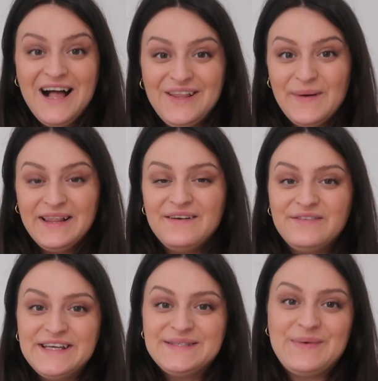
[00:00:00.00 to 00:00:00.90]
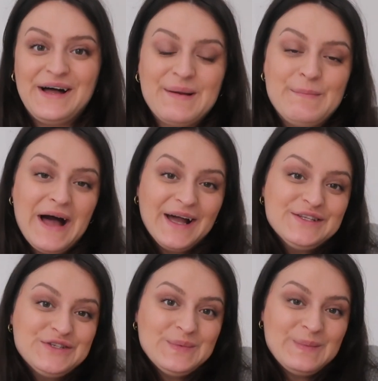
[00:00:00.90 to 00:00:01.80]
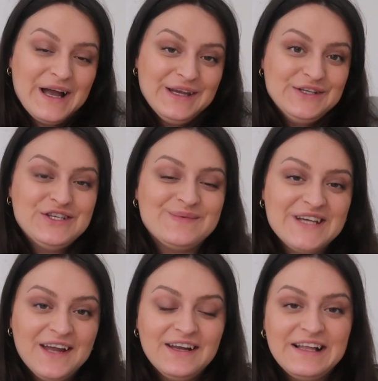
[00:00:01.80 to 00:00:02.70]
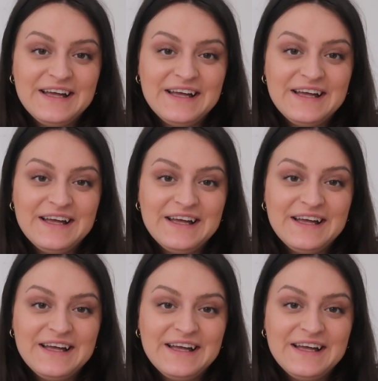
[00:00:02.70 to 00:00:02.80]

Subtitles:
Hello my lovelies, welcome back to my YouTube channel,